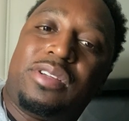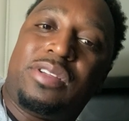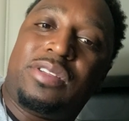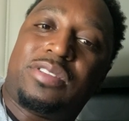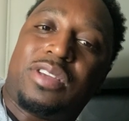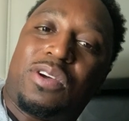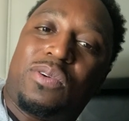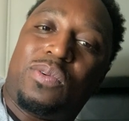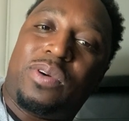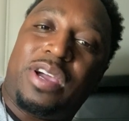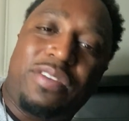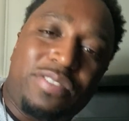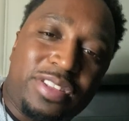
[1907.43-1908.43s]
So
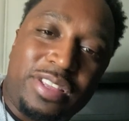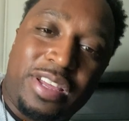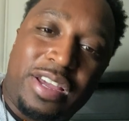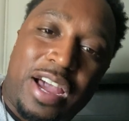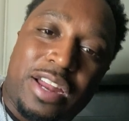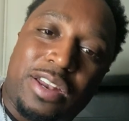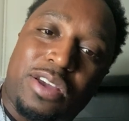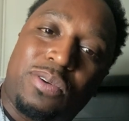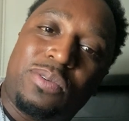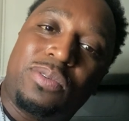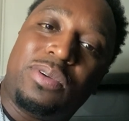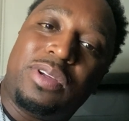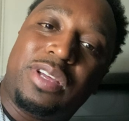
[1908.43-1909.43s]
everything I
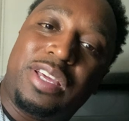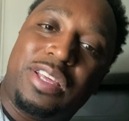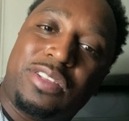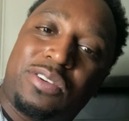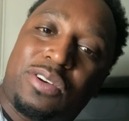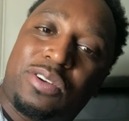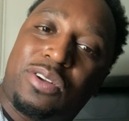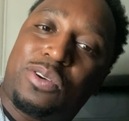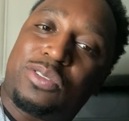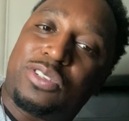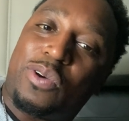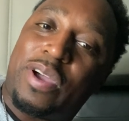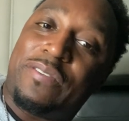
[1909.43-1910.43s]
know, he's gonna know.
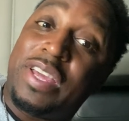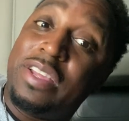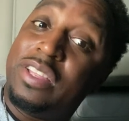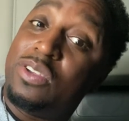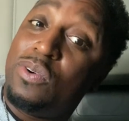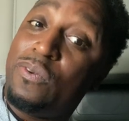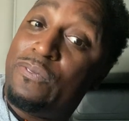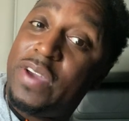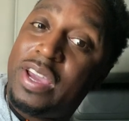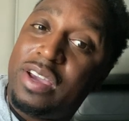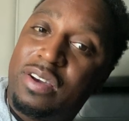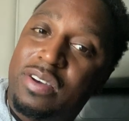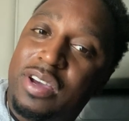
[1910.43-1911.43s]
So if he do
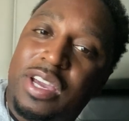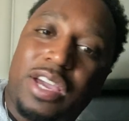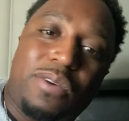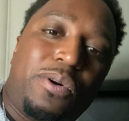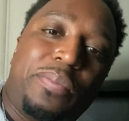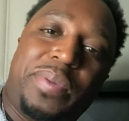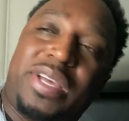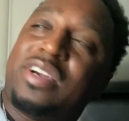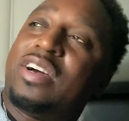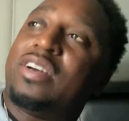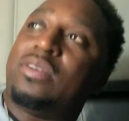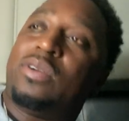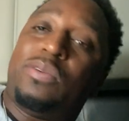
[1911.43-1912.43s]
fail, it won't
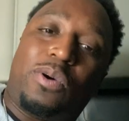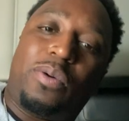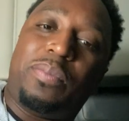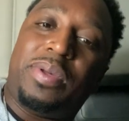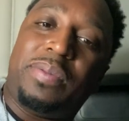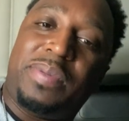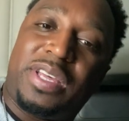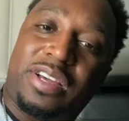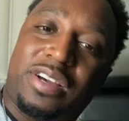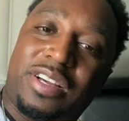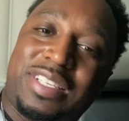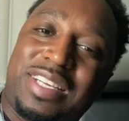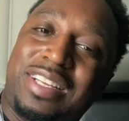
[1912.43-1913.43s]
be
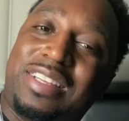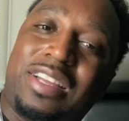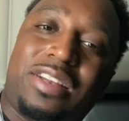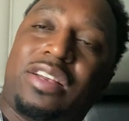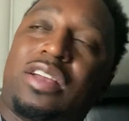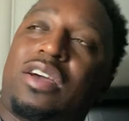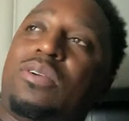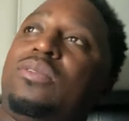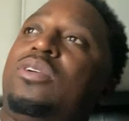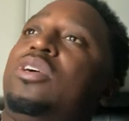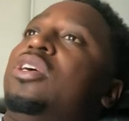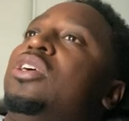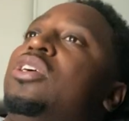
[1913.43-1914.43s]
because he didn't know.
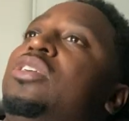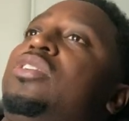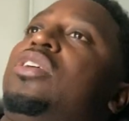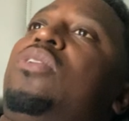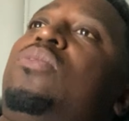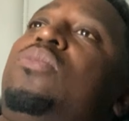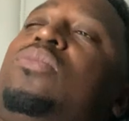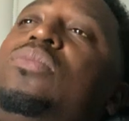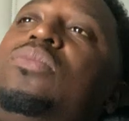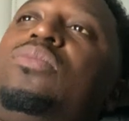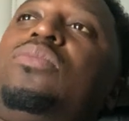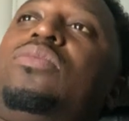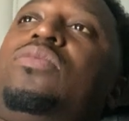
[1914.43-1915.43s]
So
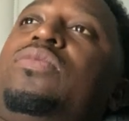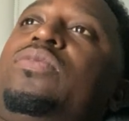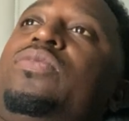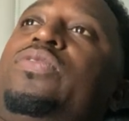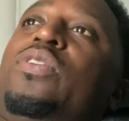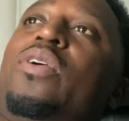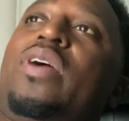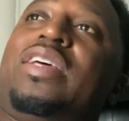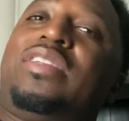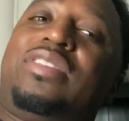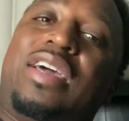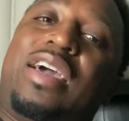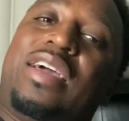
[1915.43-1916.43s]
far
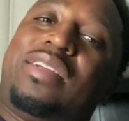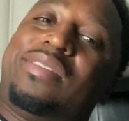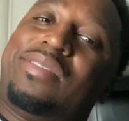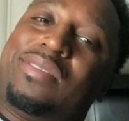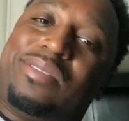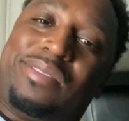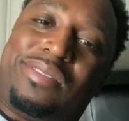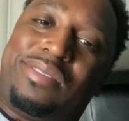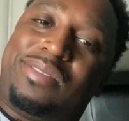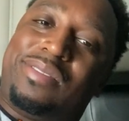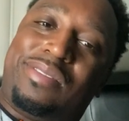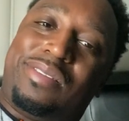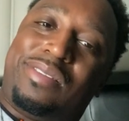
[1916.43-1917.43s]
as that,
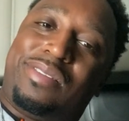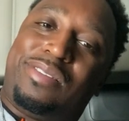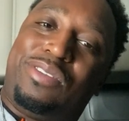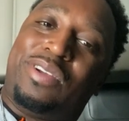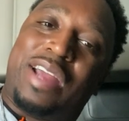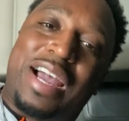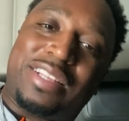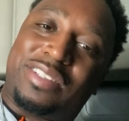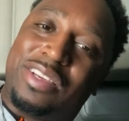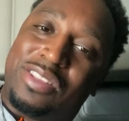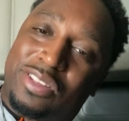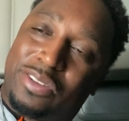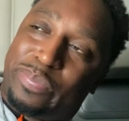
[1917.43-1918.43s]
you're not
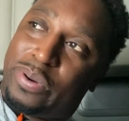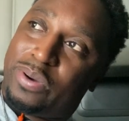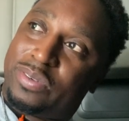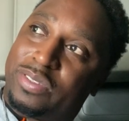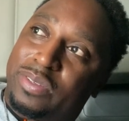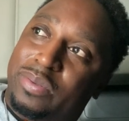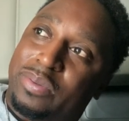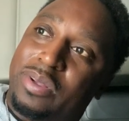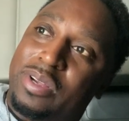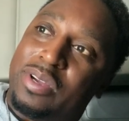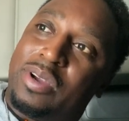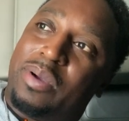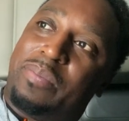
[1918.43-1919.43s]
teaching a person
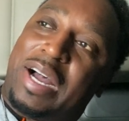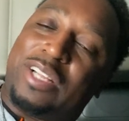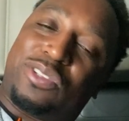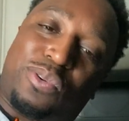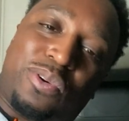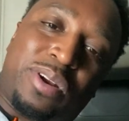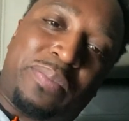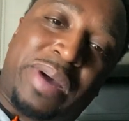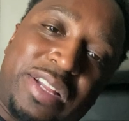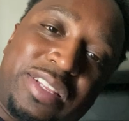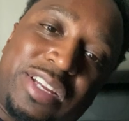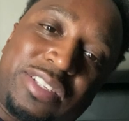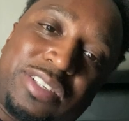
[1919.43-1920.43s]
by throwing them
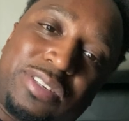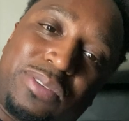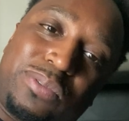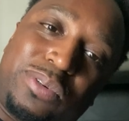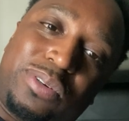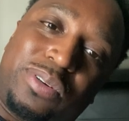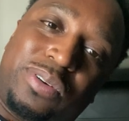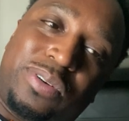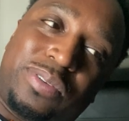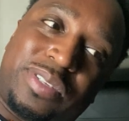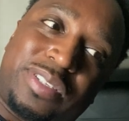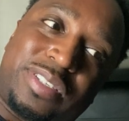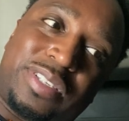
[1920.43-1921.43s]
there to the
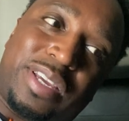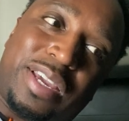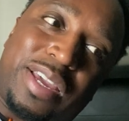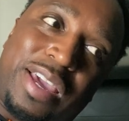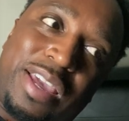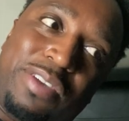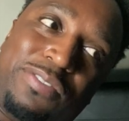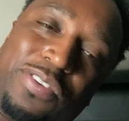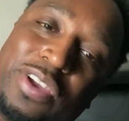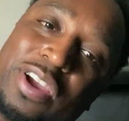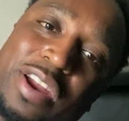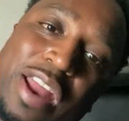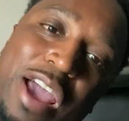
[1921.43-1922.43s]
wolves and saying, hey,
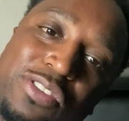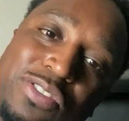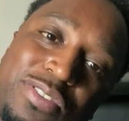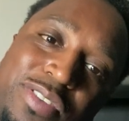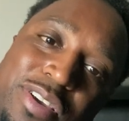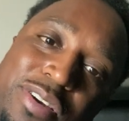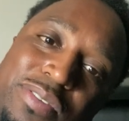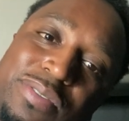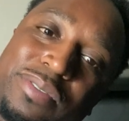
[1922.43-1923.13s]
figure it out yourself.